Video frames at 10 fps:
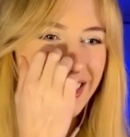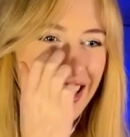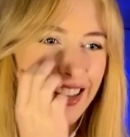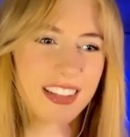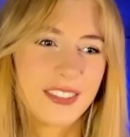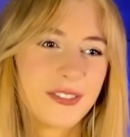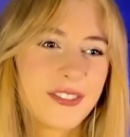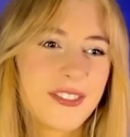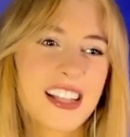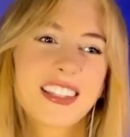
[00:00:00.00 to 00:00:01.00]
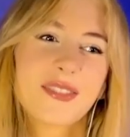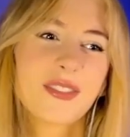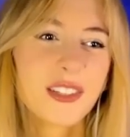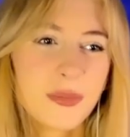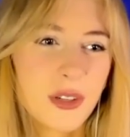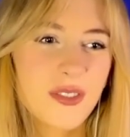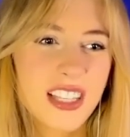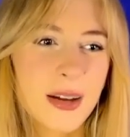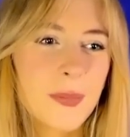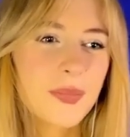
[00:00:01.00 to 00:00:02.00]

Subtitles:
find some good moves here.